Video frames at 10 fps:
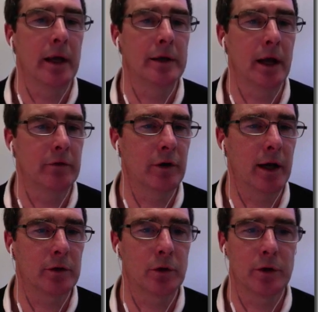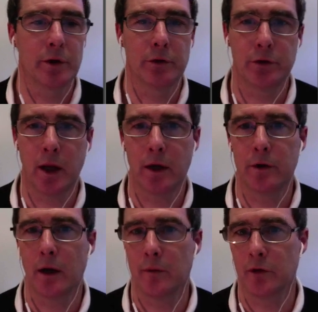10 factorials, 10
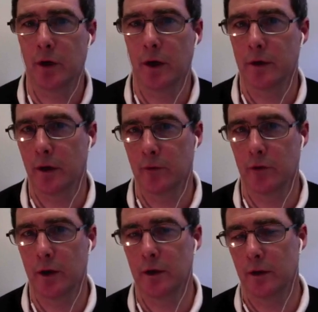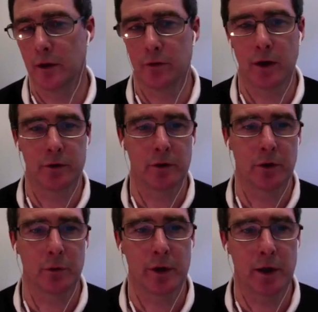times 9 times 8, etc.,
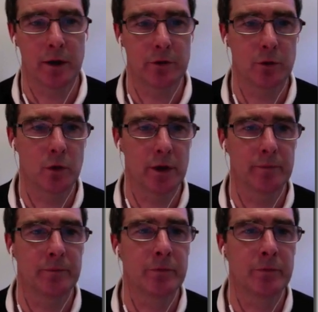all the way down to 1.